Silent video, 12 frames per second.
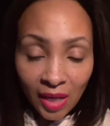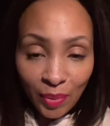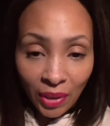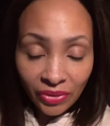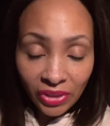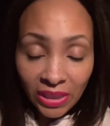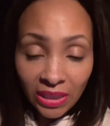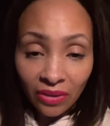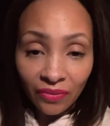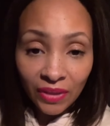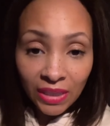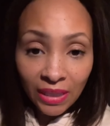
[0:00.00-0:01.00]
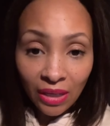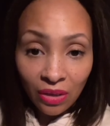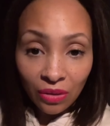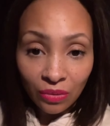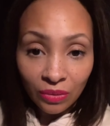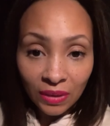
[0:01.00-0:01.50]
I posted a
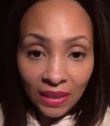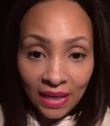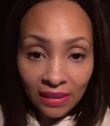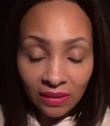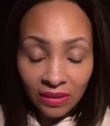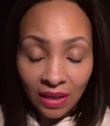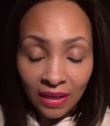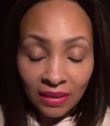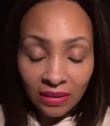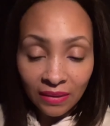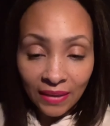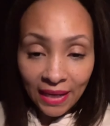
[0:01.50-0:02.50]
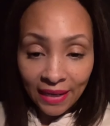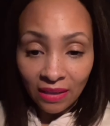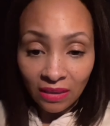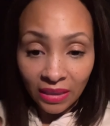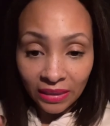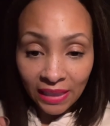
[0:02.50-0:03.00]
video last night that
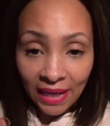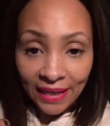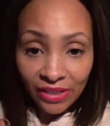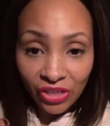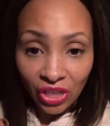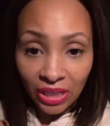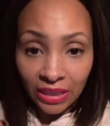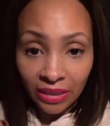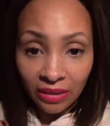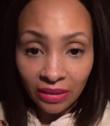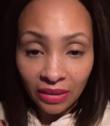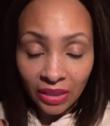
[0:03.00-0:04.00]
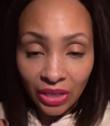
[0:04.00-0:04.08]
I'll attach here.